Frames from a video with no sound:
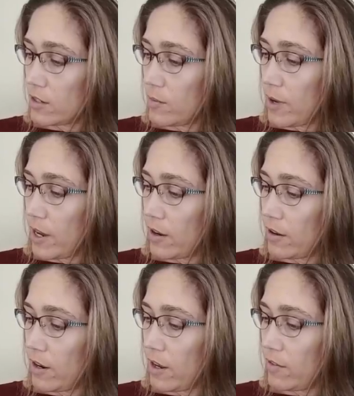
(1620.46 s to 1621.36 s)
about
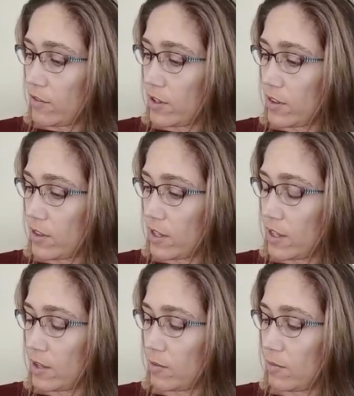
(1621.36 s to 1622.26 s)

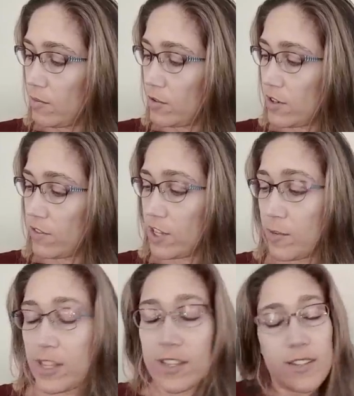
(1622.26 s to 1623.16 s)
most everything on
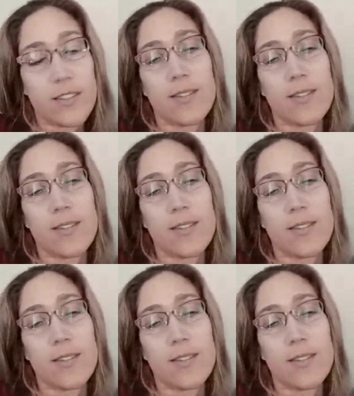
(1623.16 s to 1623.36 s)
my list.